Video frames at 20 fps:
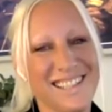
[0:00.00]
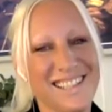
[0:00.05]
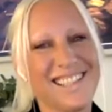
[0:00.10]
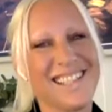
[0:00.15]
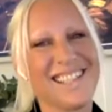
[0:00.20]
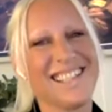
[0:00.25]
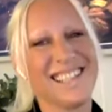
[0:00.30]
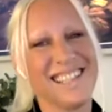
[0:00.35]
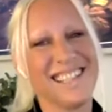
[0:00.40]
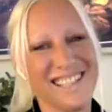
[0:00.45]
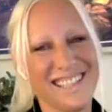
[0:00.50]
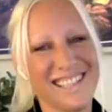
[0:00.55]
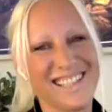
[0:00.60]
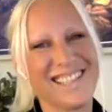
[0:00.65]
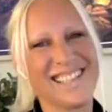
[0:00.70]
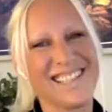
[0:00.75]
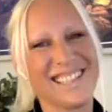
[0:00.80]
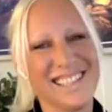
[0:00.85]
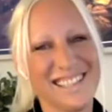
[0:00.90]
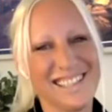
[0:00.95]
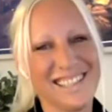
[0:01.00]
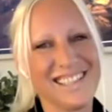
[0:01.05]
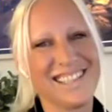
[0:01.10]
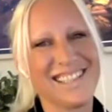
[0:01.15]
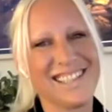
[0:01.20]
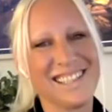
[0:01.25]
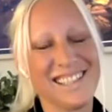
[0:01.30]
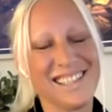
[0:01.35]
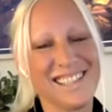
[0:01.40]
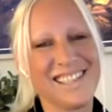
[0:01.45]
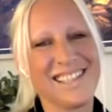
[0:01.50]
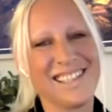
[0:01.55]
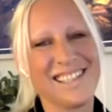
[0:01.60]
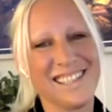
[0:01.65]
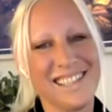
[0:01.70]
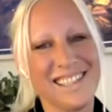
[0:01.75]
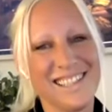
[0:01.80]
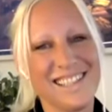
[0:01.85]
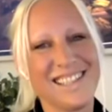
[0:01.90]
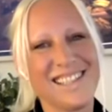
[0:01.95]

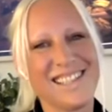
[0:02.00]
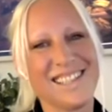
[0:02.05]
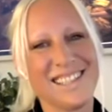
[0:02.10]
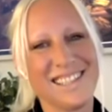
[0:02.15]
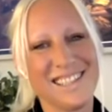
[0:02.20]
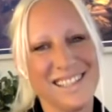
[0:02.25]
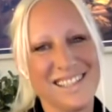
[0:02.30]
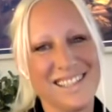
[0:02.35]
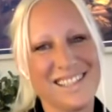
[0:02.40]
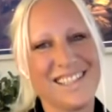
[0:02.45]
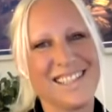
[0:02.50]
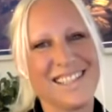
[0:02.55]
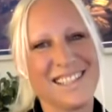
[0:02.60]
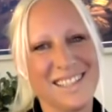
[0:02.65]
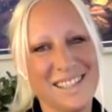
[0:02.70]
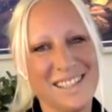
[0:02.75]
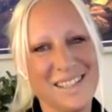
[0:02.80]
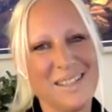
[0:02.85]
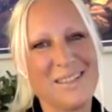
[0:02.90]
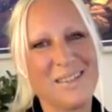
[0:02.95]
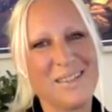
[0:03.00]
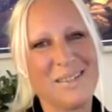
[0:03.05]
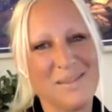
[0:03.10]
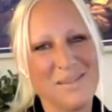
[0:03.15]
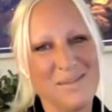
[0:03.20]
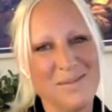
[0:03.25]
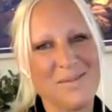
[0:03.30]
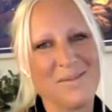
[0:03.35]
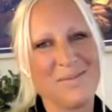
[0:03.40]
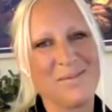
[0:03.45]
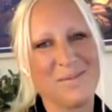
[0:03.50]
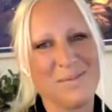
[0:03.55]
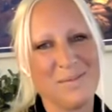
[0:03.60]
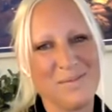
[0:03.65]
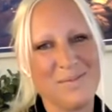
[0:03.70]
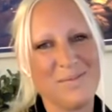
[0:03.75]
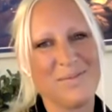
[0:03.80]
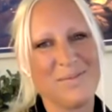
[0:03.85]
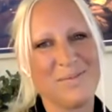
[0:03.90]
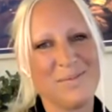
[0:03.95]

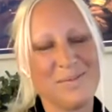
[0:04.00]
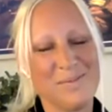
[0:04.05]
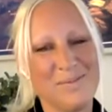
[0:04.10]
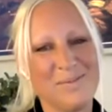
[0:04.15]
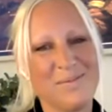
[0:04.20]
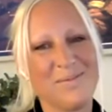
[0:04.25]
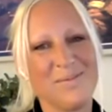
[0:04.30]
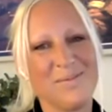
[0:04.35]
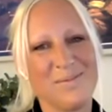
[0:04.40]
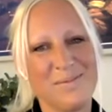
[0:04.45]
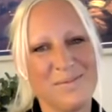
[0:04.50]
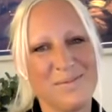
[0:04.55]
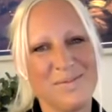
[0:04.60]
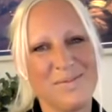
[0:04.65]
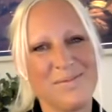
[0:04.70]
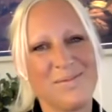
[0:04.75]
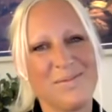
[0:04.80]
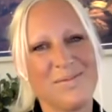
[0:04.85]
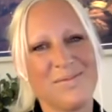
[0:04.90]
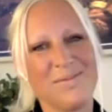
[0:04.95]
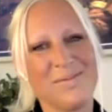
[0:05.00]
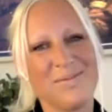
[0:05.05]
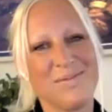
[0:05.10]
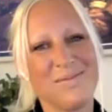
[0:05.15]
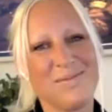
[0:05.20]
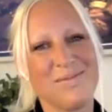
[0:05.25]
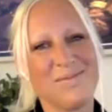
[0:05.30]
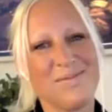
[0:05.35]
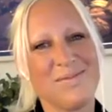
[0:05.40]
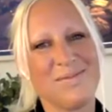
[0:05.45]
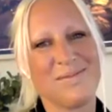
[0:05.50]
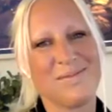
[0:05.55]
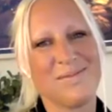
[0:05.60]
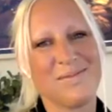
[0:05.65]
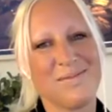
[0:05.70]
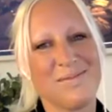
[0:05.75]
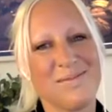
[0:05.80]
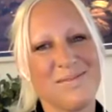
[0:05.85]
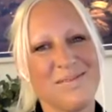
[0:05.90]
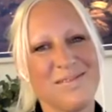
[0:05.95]

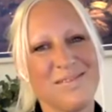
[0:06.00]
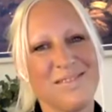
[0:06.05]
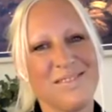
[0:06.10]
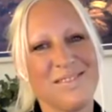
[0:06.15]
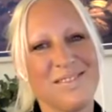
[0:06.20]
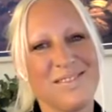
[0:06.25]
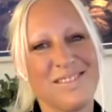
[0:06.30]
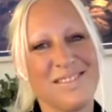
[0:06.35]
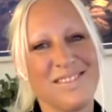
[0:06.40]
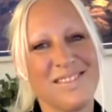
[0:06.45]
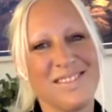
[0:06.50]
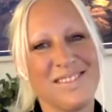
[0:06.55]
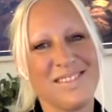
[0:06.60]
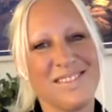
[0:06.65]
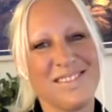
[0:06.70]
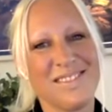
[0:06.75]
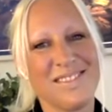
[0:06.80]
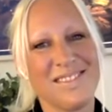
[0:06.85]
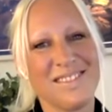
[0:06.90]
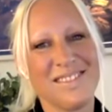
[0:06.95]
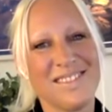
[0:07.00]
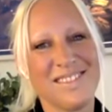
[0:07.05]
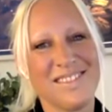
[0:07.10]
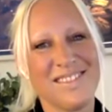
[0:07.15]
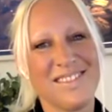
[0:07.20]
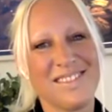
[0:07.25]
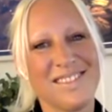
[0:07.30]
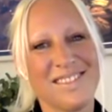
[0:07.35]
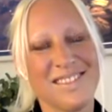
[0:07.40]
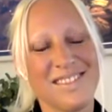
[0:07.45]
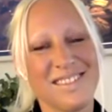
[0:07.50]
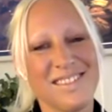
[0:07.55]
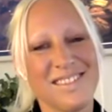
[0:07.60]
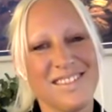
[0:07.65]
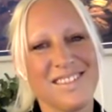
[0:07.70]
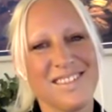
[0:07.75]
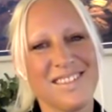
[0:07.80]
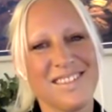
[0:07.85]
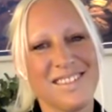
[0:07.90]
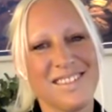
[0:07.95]
(not speaking)